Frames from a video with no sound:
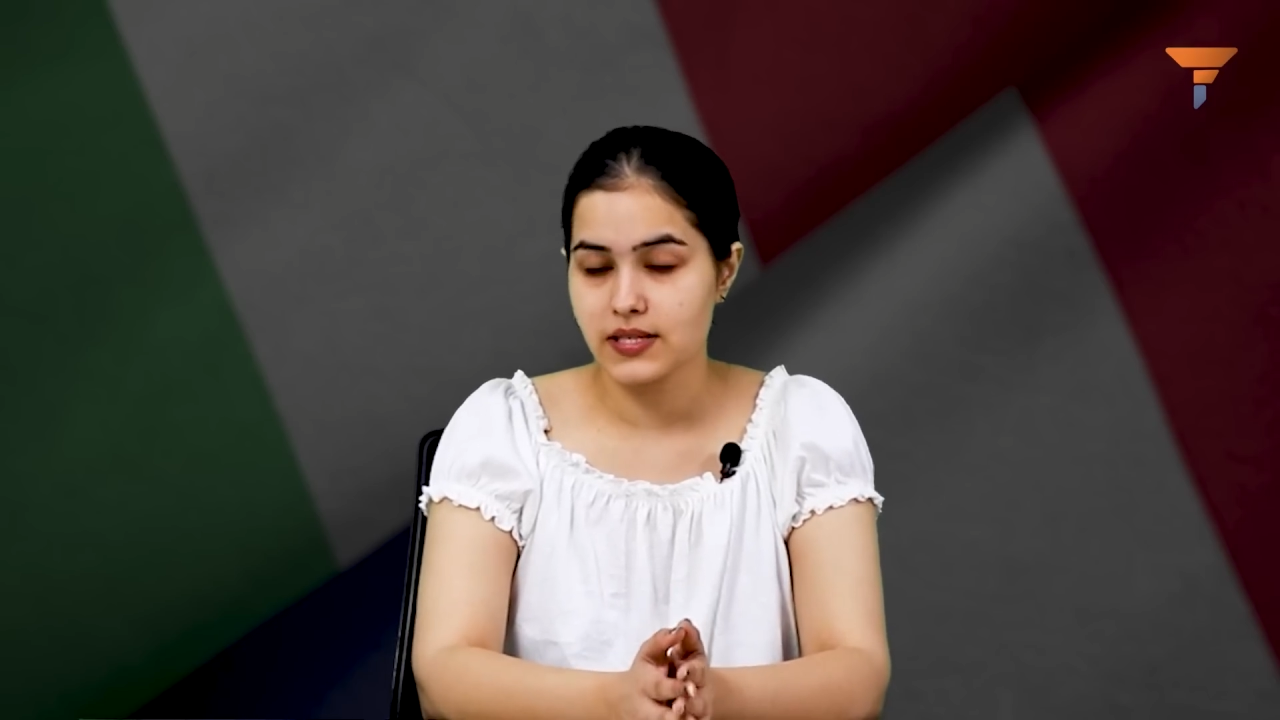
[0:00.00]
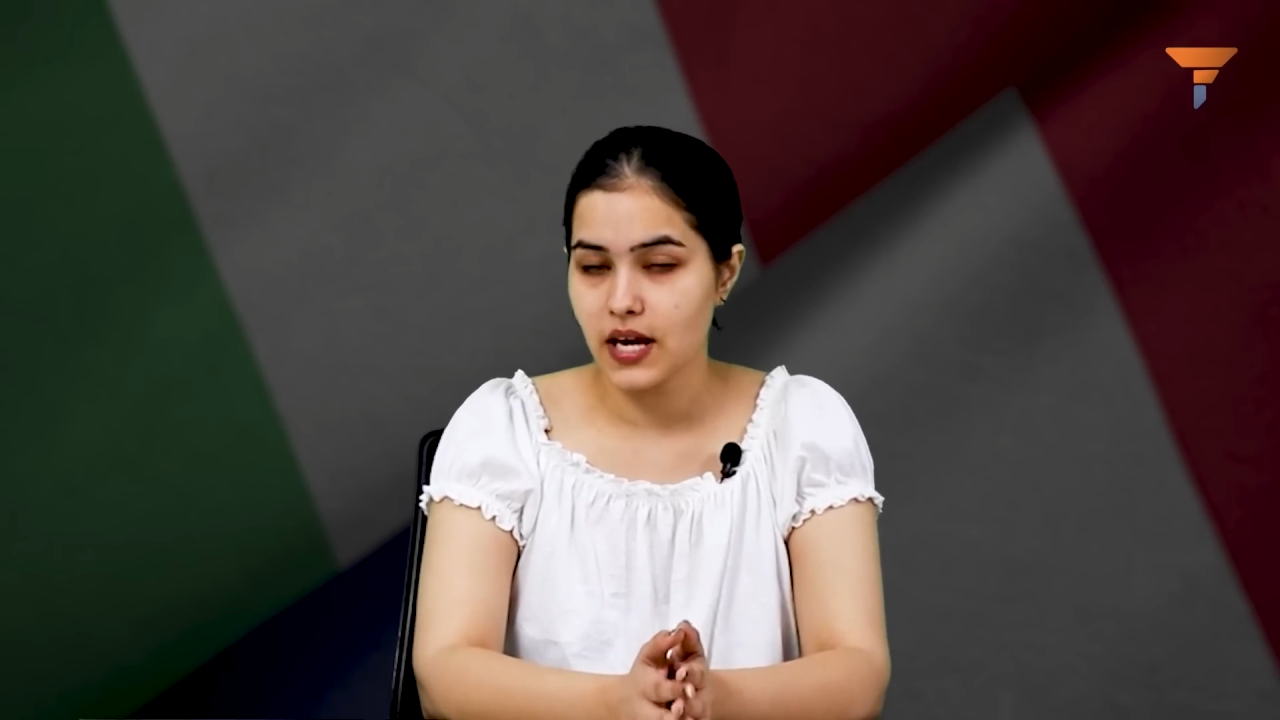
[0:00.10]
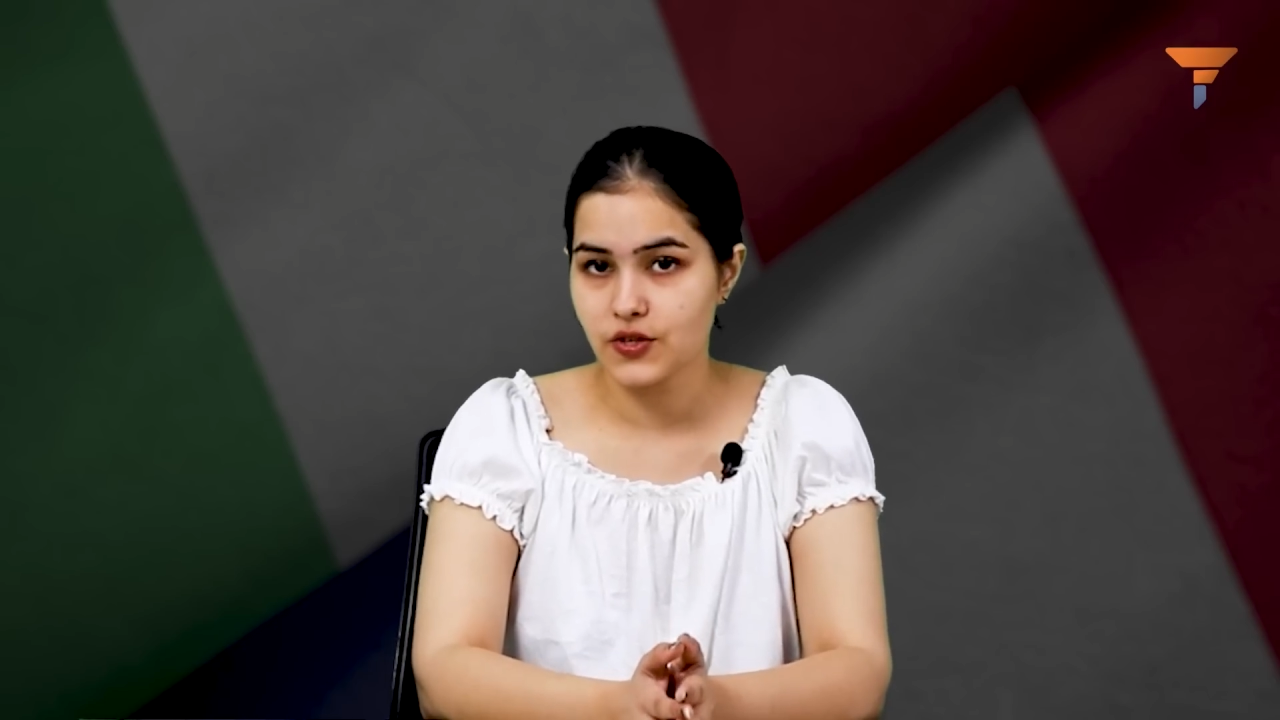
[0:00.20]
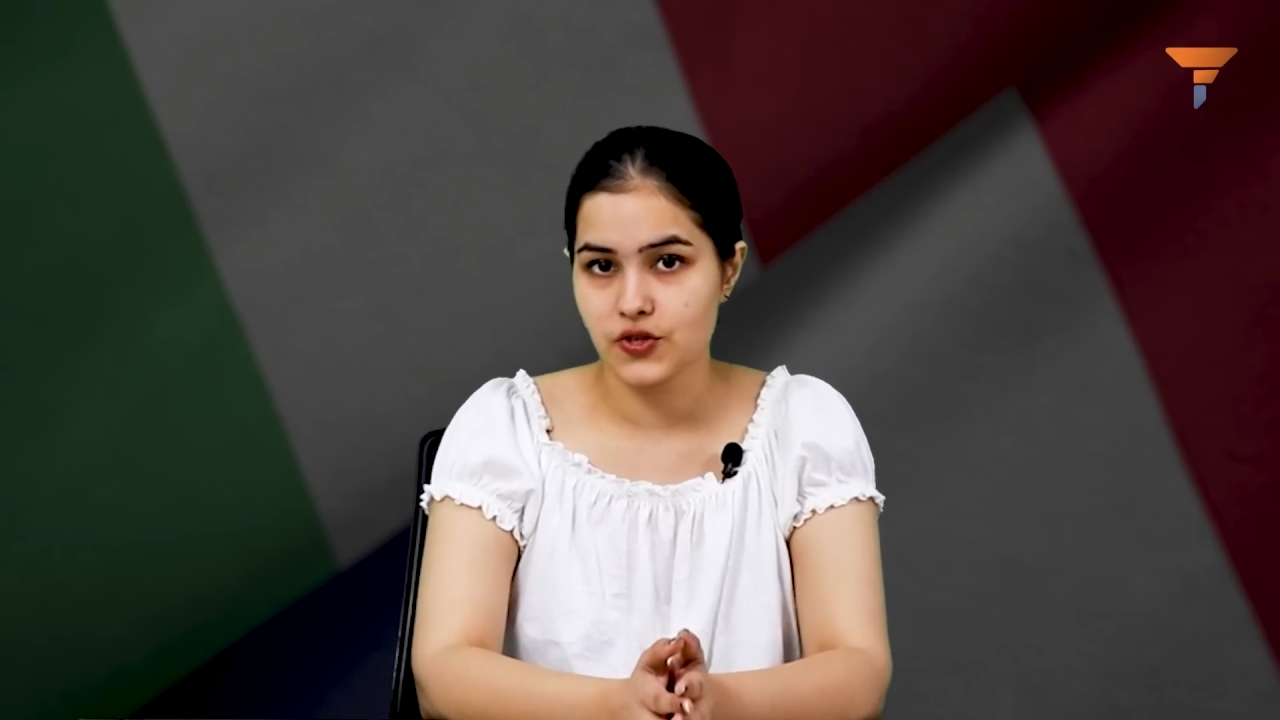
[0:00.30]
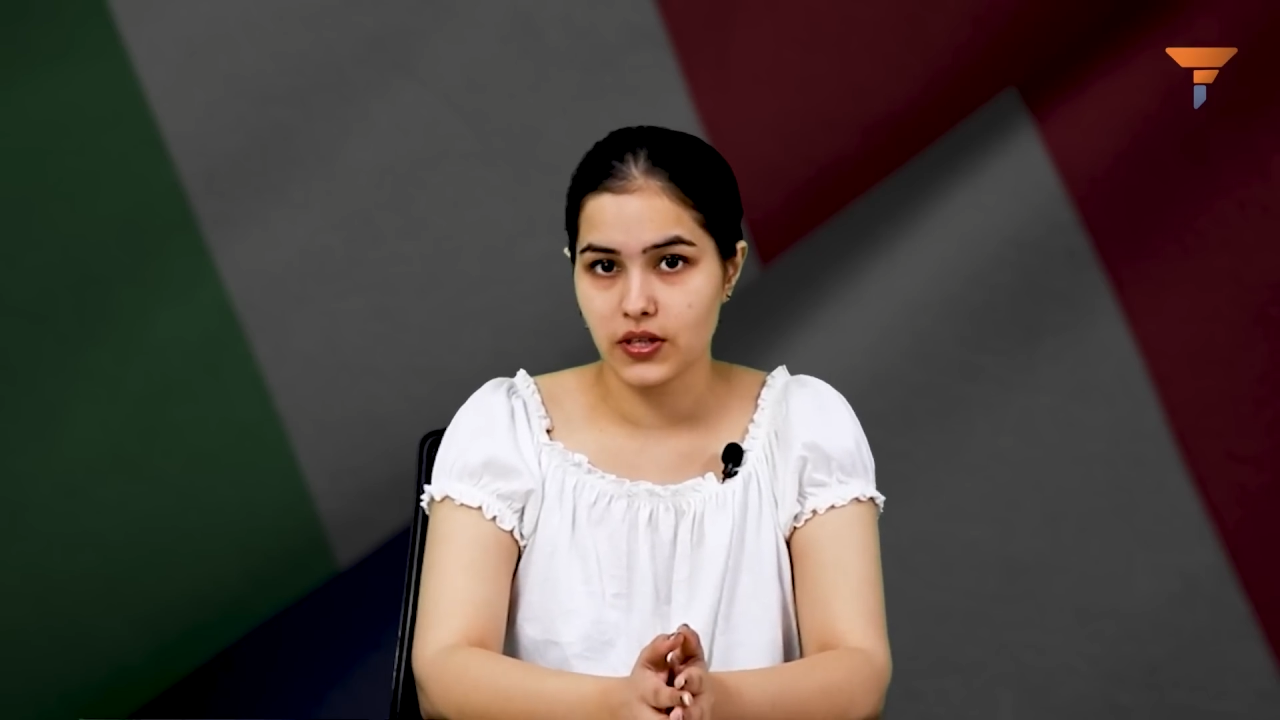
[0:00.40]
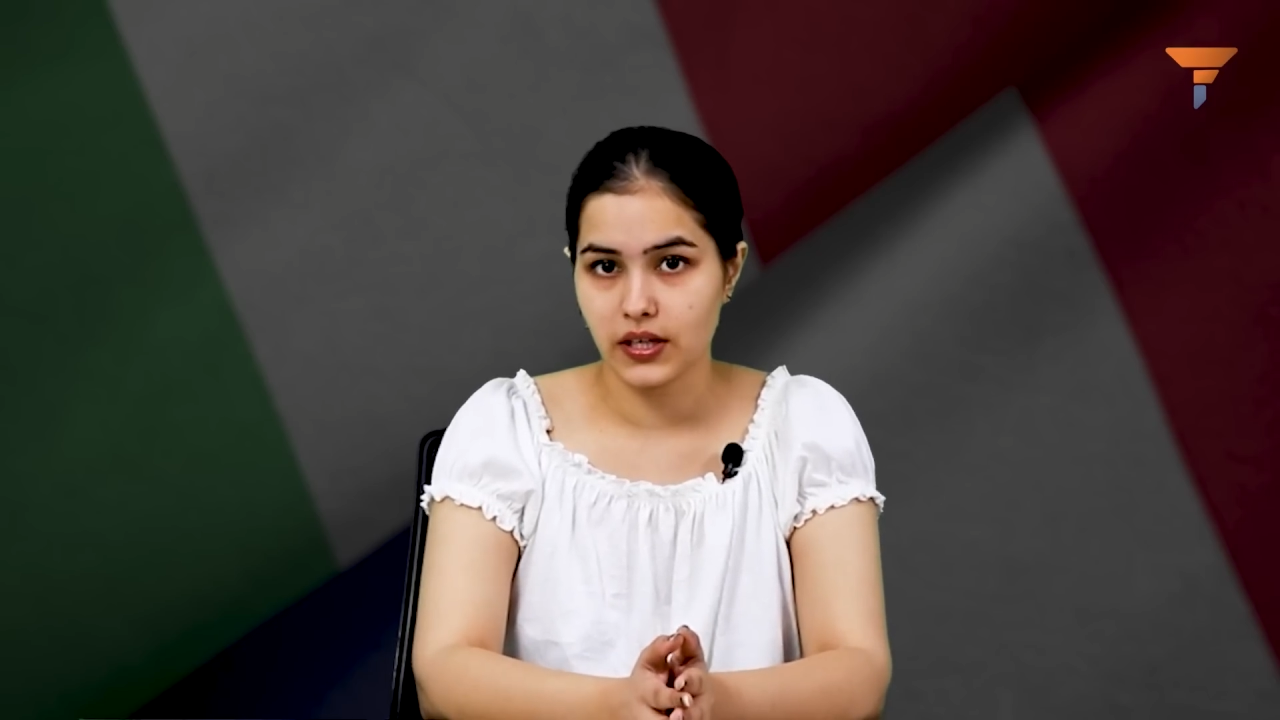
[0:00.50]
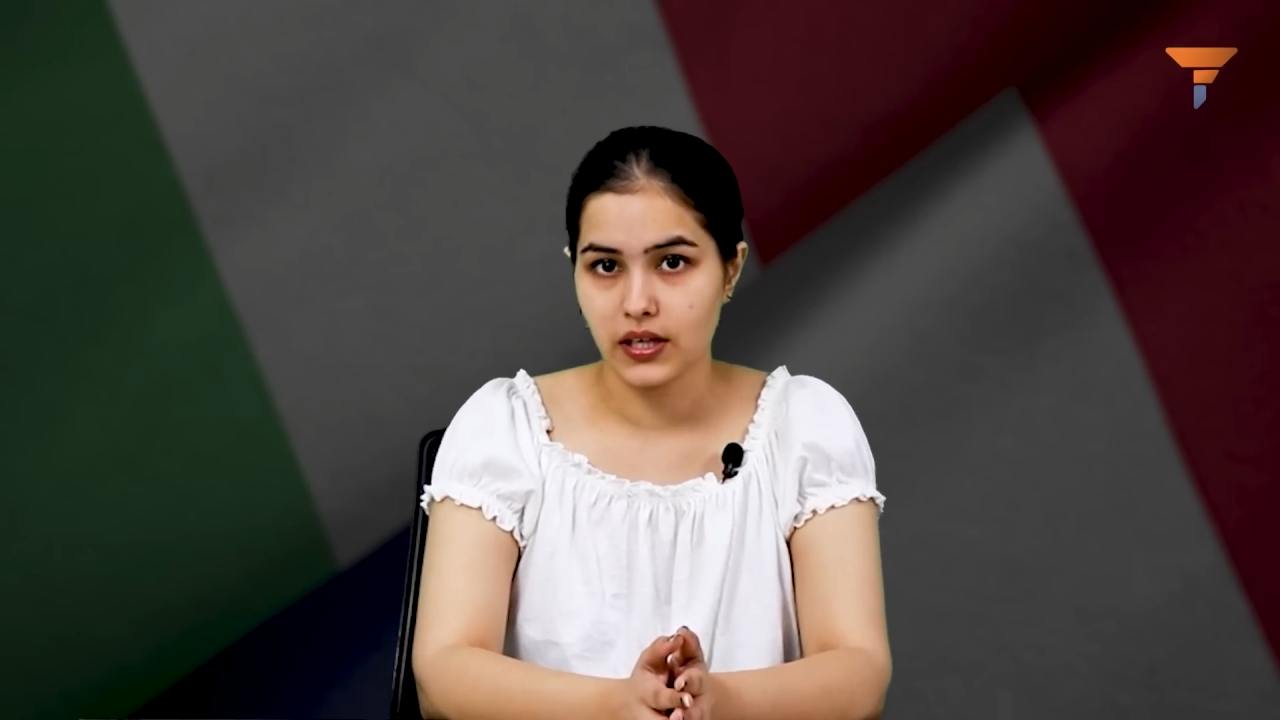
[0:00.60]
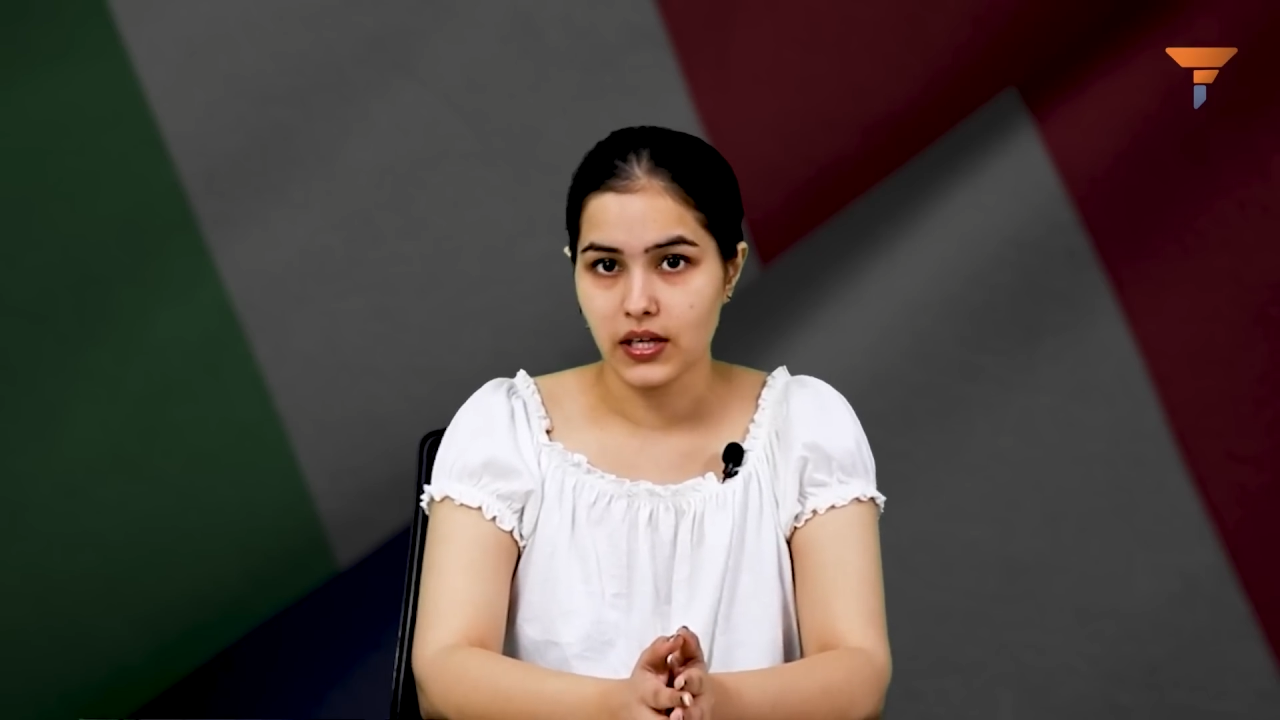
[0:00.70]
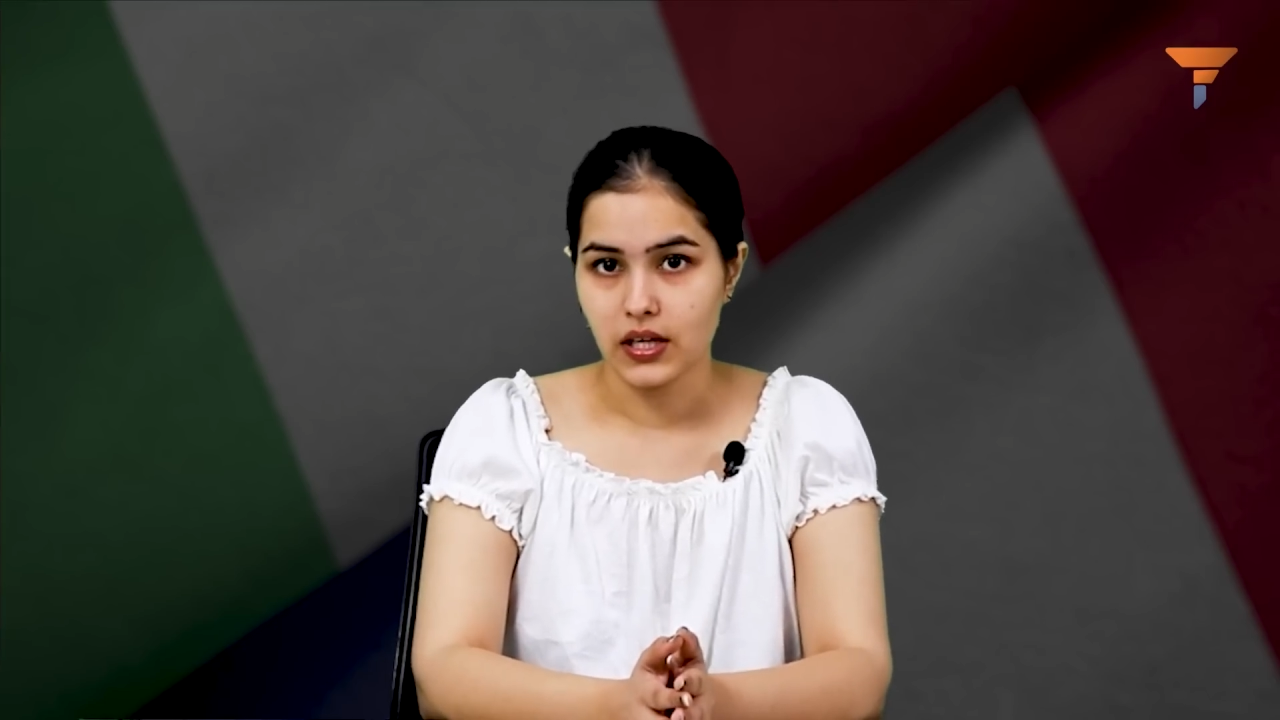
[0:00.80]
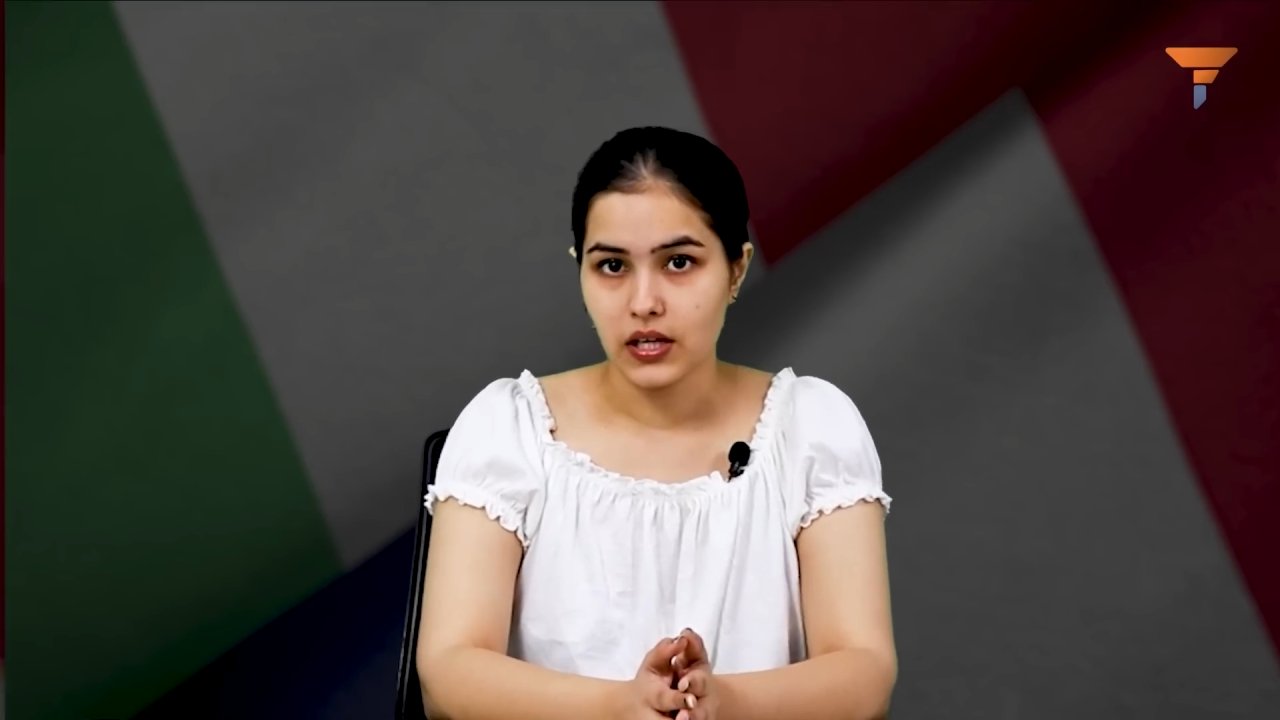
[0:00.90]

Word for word: naturally